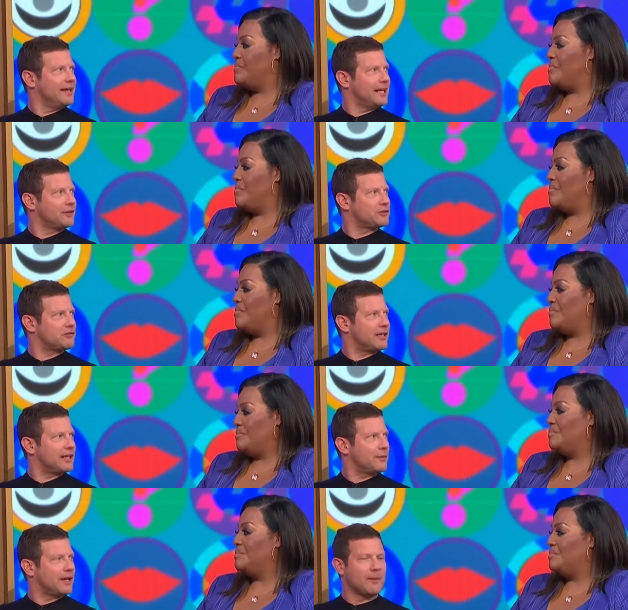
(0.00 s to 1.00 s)
Speaker 1: in Elstree,
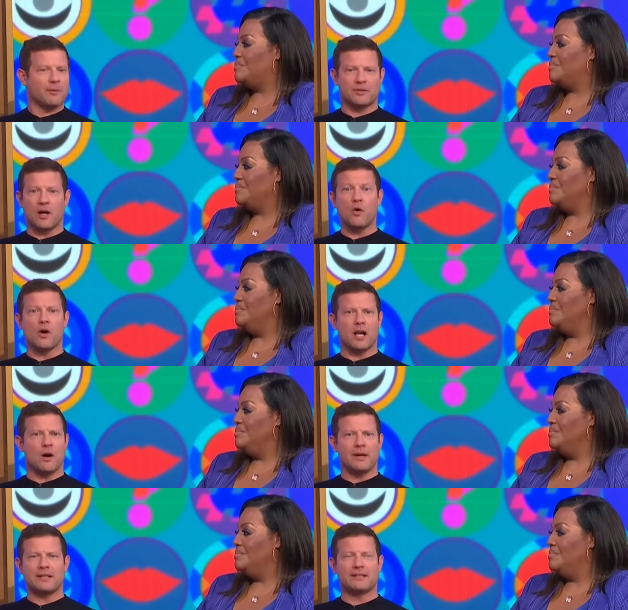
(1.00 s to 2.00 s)
and I went up. I was like, "Oh, I
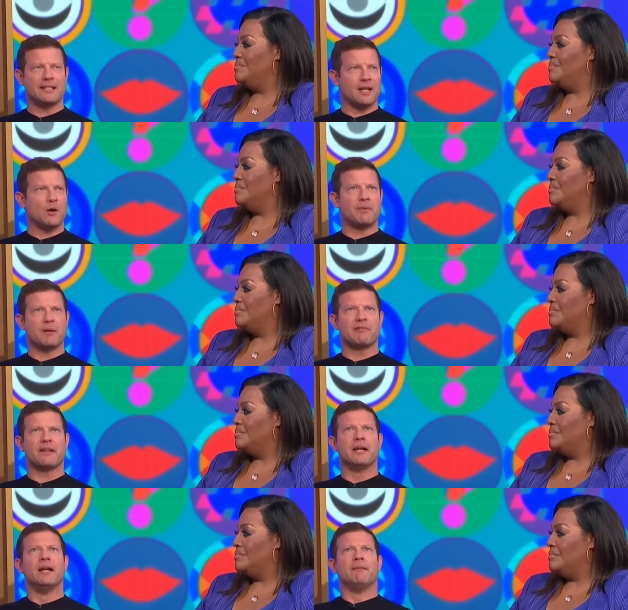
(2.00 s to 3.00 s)
can't wait to see the old Big
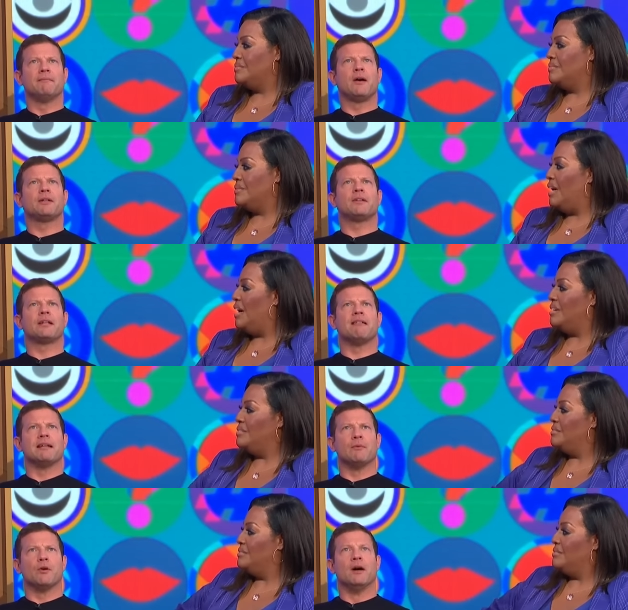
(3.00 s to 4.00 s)
Brother." Oh, it's no. not there
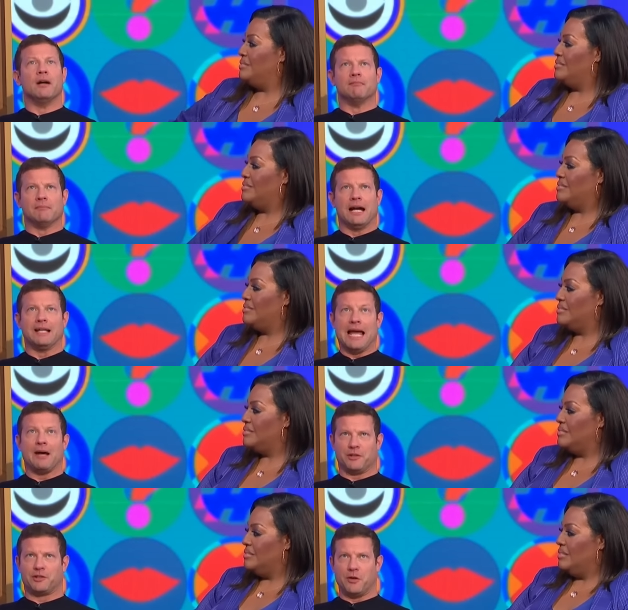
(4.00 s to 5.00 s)
anymore. Yeah, it's gone. And
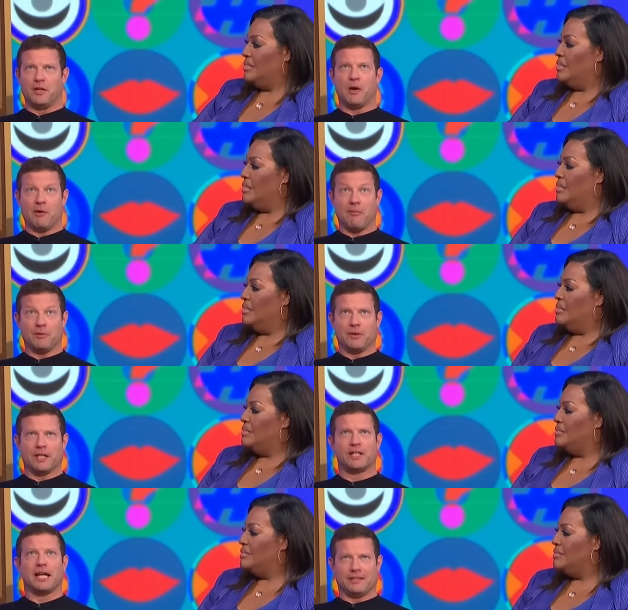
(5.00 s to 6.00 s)
now the studio where I'm
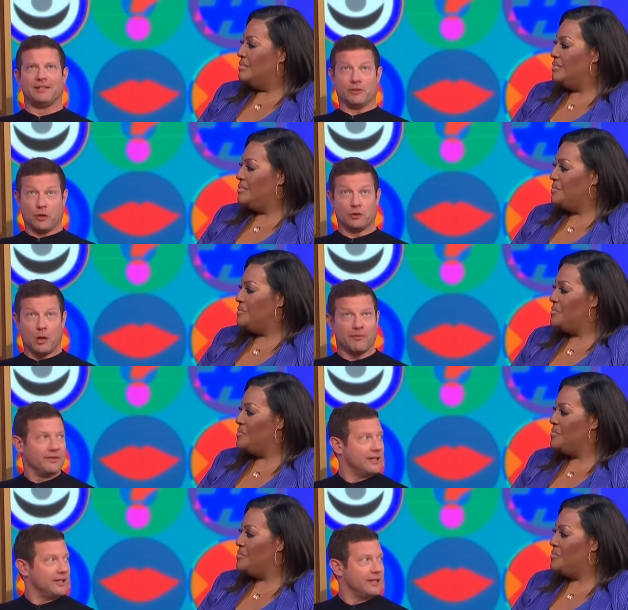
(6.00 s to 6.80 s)
doing the chase is on top of